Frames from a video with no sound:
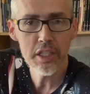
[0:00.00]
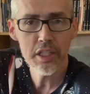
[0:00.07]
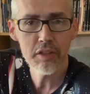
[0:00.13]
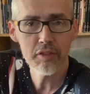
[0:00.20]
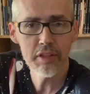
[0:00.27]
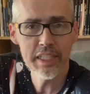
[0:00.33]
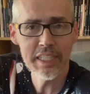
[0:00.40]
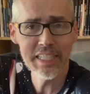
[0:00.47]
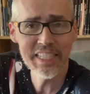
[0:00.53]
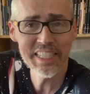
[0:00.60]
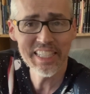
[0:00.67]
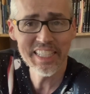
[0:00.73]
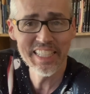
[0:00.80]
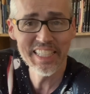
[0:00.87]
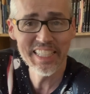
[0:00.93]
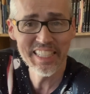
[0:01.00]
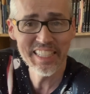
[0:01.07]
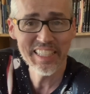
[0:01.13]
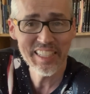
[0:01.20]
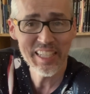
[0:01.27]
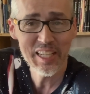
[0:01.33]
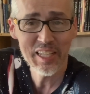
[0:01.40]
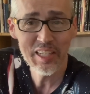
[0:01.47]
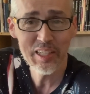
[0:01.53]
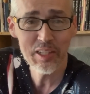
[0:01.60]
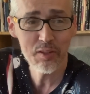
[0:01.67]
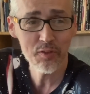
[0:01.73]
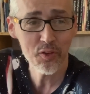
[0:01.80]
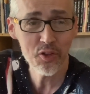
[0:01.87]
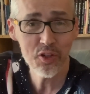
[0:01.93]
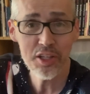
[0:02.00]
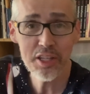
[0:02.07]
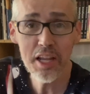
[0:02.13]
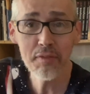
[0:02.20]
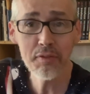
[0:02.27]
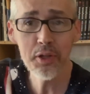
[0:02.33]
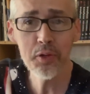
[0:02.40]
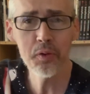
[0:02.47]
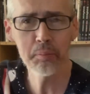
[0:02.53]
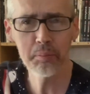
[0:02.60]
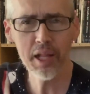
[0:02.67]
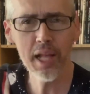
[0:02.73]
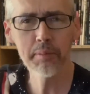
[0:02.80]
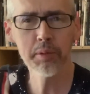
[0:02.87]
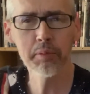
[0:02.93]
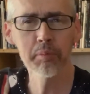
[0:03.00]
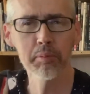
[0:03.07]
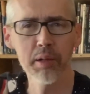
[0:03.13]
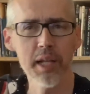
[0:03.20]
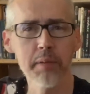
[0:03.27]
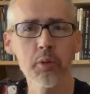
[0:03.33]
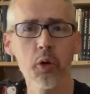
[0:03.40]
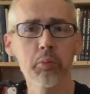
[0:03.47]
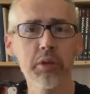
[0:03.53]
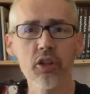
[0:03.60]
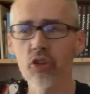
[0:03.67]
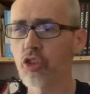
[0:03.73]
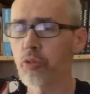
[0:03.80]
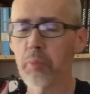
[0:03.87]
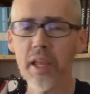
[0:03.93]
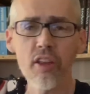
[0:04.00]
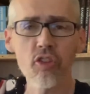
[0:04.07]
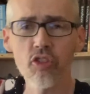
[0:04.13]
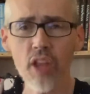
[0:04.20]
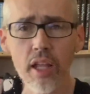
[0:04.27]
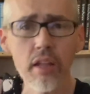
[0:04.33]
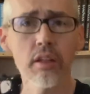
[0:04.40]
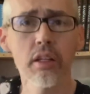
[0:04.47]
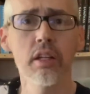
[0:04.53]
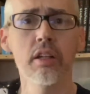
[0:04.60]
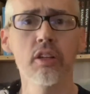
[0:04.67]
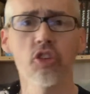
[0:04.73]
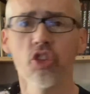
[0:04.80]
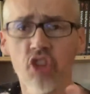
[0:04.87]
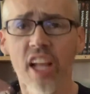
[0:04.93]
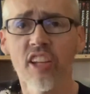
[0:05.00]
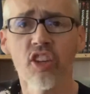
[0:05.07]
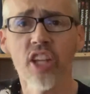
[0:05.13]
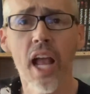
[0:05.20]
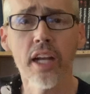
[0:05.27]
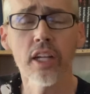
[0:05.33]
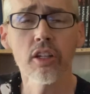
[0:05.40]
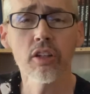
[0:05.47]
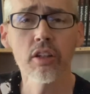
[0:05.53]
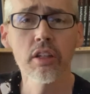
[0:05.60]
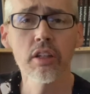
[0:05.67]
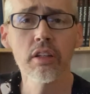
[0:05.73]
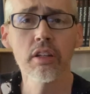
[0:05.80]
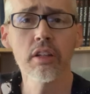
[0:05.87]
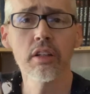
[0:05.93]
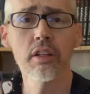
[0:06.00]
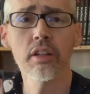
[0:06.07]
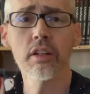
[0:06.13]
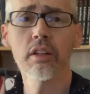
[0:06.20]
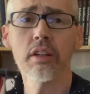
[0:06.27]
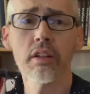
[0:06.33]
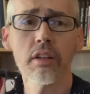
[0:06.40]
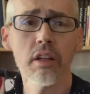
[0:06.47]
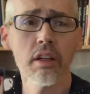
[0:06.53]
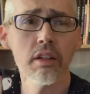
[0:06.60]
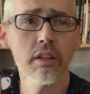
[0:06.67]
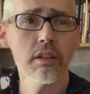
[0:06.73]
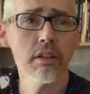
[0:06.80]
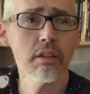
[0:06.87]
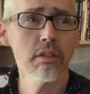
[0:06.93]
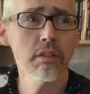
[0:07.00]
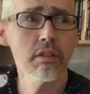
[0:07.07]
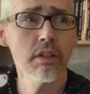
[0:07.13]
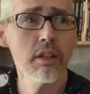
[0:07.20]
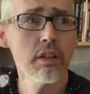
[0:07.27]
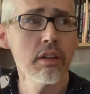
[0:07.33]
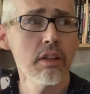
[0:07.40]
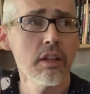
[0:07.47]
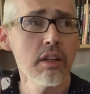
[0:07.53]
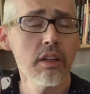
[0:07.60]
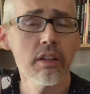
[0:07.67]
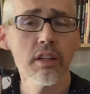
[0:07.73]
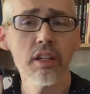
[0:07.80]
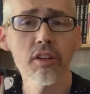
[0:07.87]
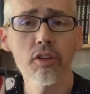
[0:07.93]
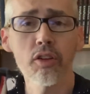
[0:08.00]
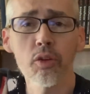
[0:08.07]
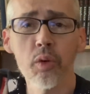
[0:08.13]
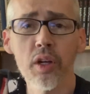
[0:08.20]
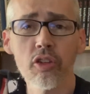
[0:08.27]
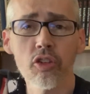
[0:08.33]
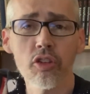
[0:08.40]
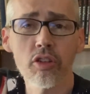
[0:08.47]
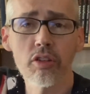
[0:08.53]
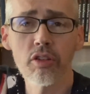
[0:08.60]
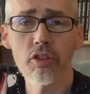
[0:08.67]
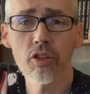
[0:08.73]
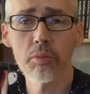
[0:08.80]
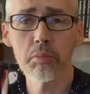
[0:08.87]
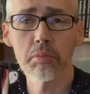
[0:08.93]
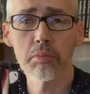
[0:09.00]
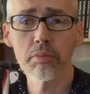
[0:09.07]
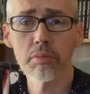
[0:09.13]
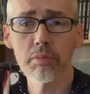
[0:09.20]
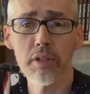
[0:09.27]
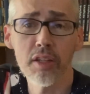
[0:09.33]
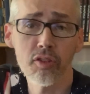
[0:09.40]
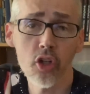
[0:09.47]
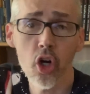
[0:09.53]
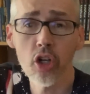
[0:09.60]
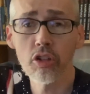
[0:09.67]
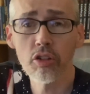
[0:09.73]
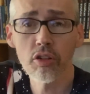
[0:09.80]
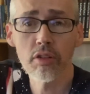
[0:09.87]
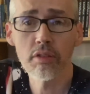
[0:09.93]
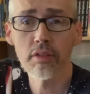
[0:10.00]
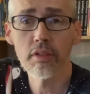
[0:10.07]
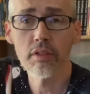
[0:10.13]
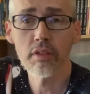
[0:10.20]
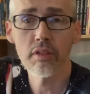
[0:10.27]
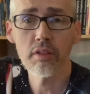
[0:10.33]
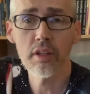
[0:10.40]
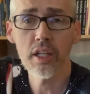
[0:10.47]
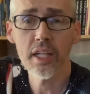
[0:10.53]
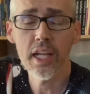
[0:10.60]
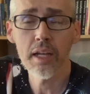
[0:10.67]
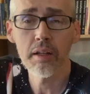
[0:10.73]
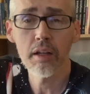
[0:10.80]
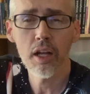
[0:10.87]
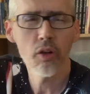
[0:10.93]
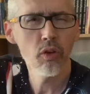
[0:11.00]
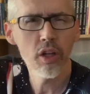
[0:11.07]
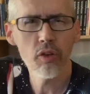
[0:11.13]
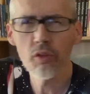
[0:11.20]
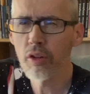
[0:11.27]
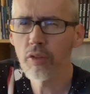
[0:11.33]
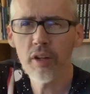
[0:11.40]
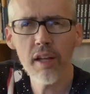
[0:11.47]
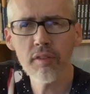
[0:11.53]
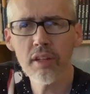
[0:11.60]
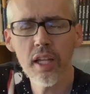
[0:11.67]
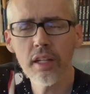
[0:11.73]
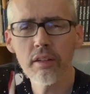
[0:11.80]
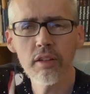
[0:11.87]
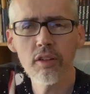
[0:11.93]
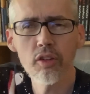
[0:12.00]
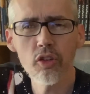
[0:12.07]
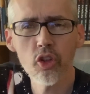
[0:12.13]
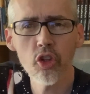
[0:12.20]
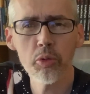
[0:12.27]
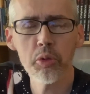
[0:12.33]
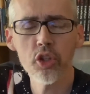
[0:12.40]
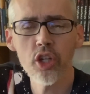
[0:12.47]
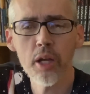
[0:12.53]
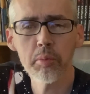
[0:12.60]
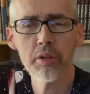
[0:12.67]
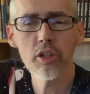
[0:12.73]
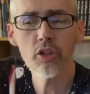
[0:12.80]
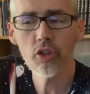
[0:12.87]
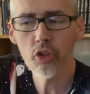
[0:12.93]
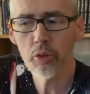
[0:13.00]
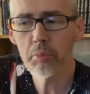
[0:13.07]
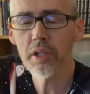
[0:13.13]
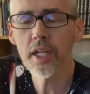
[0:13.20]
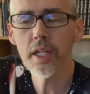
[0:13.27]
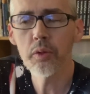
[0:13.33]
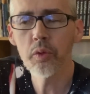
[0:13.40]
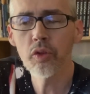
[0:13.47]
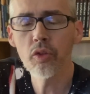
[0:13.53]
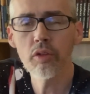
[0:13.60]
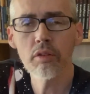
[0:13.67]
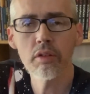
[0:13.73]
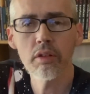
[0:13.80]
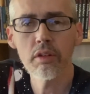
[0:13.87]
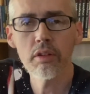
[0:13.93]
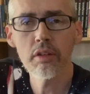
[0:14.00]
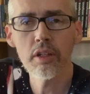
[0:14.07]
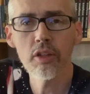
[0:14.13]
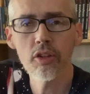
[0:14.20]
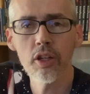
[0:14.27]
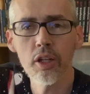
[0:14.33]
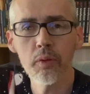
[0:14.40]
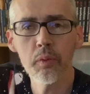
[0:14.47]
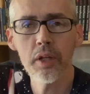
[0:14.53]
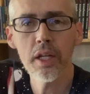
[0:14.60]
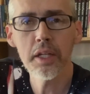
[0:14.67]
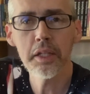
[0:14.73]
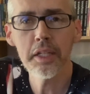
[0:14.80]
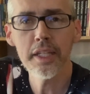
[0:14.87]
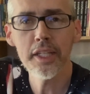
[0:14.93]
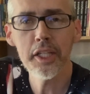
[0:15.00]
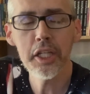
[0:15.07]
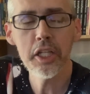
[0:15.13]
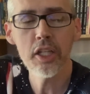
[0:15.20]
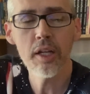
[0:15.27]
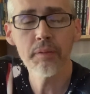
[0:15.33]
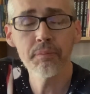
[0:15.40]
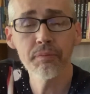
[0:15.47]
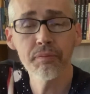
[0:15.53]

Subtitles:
if I can get it. It's for a nephew, a Playmobil space set. Just hasn't got here. Then the rest are some gift cards. Then I won't have a lot of Christmas shopping to do, but I will get done when I need to get done.